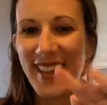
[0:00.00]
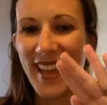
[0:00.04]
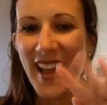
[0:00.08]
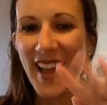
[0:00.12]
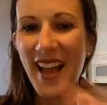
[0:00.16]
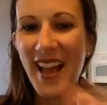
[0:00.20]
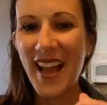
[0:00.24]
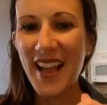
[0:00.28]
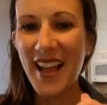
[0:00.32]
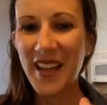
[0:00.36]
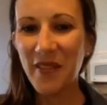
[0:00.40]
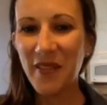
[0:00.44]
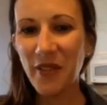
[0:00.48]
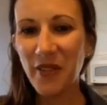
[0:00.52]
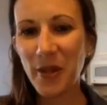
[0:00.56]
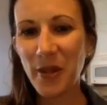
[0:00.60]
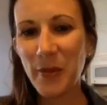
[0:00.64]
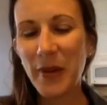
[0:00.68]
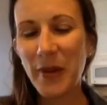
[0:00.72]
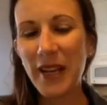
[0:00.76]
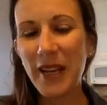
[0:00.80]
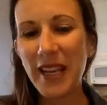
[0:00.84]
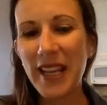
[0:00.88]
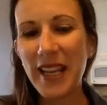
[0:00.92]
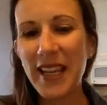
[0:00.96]
Hi
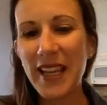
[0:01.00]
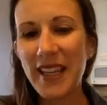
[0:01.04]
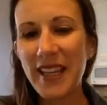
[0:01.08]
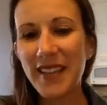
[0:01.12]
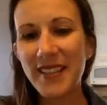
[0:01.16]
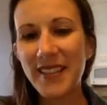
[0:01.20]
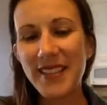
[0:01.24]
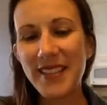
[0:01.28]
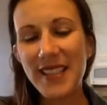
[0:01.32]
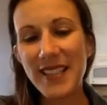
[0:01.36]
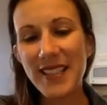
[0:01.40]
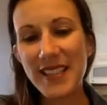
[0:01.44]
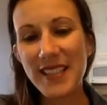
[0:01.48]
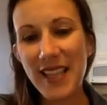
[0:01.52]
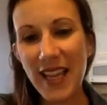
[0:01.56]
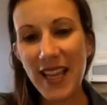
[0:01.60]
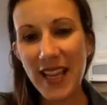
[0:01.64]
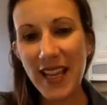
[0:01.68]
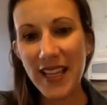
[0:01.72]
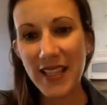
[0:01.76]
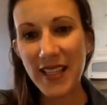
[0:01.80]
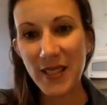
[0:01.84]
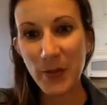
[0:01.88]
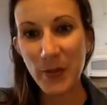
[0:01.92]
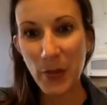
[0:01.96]
everybody.
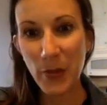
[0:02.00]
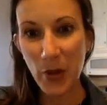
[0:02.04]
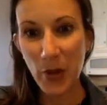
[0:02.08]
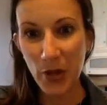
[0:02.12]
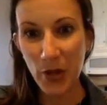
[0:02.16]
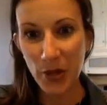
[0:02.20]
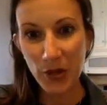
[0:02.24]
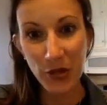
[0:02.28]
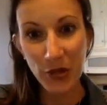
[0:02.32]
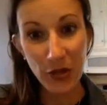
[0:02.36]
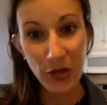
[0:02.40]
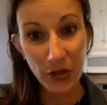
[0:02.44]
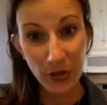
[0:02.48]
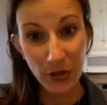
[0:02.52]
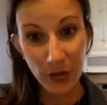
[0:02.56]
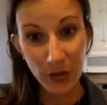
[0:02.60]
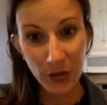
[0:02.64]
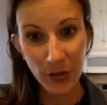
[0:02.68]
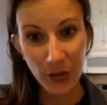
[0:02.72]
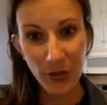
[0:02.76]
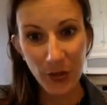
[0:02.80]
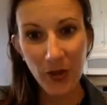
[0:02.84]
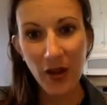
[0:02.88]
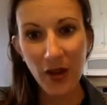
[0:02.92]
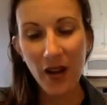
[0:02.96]
Today is part
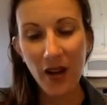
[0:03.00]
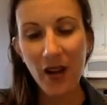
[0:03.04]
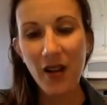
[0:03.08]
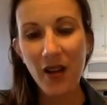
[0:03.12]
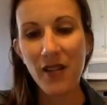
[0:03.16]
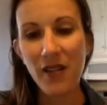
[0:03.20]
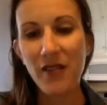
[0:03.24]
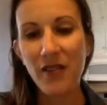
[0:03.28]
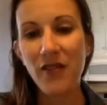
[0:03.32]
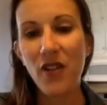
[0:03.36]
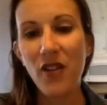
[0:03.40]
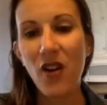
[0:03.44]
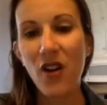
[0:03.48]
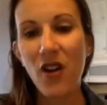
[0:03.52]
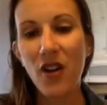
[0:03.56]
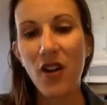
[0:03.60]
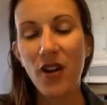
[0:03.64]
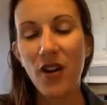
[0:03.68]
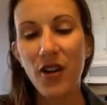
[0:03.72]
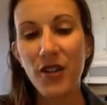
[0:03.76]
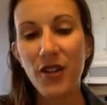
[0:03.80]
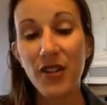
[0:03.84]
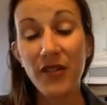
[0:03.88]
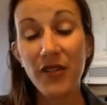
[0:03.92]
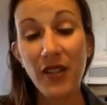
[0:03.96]
2 of
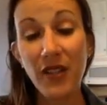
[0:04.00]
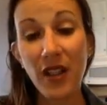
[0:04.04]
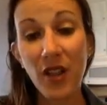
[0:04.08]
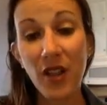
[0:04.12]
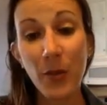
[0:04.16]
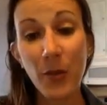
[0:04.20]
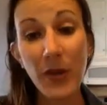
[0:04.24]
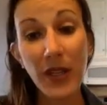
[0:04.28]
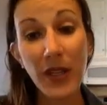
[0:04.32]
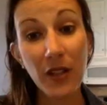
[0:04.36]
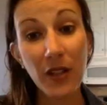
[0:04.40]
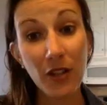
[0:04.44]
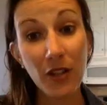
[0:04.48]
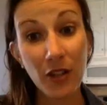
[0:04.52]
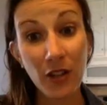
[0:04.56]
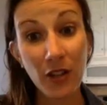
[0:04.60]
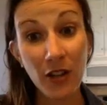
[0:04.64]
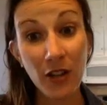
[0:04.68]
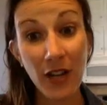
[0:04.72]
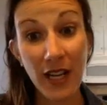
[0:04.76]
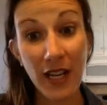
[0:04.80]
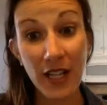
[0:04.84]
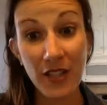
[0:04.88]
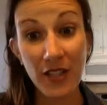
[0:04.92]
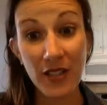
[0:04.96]
our Developing Learner
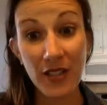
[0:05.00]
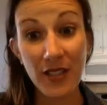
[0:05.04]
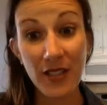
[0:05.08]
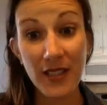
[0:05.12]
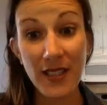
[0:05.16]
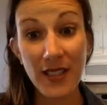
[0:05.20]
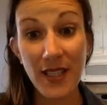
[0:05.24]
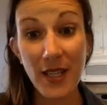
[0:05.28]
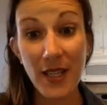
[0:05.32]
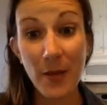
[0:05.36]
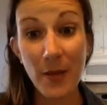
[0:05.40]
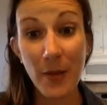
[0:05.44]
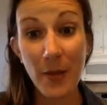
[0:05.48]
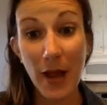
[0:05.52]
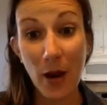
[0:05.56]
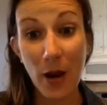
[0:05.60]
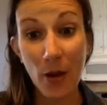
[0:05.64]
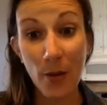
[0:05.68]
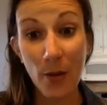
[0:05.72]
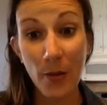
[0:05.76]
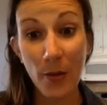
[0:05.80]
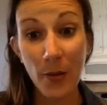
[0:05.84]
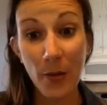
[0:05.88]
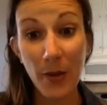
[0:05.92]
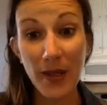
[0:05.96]
Agency
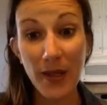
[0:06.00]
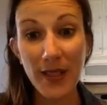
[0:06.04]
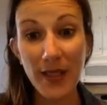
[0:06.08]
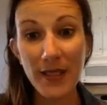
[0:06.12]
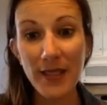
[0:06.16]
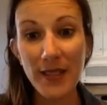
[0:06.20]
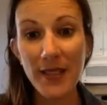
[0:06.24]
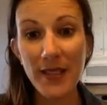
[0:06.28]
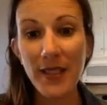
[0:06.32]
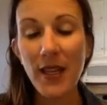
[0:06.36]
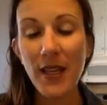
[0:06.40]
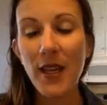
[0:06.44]
PowerPoint.